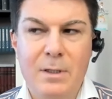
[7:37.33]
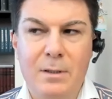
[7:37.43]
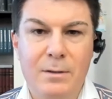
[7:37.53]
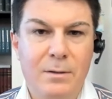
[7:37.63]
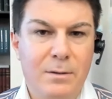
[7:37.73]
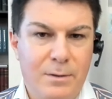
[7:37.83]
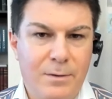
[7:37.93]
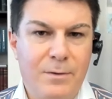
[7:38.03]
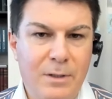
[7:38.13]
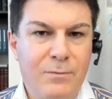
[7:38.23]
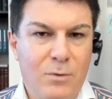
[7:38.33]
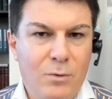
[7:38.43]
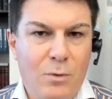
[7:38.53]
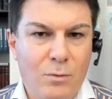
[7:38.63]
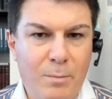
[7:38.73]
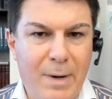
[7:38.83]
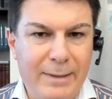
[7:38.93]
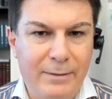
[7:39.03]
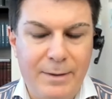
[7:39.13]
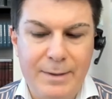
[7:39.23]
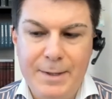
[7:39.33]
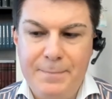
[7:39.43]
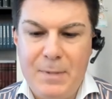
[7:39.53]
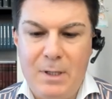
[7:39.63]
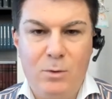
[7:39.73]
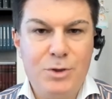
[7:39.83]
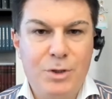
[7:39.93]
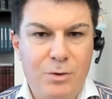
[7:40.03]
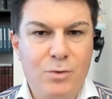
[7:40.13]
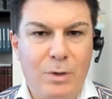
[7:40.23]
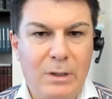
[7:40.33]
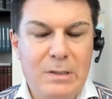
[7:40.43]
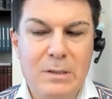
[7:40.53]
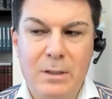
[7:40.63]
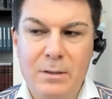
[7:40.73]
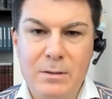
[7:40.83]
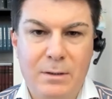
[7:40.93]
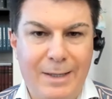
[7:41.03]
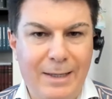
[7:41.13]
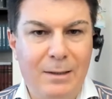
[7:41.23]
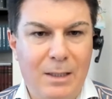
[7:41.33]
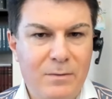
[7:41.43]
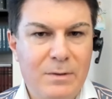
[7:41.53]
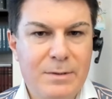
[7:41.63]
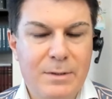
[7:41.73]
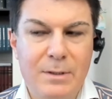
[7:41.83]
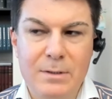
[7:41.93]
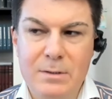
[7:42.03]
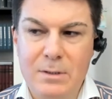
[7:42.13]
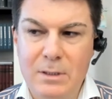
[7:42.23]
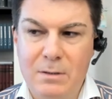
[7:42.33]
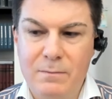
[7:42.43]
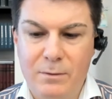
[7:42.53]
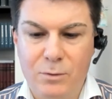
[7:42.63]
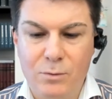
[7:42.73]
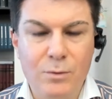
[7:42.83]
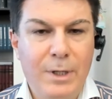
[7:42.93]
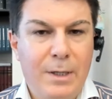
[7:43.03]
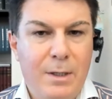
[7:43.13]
And if you know binary logic, you should understand that 8 levels is equal to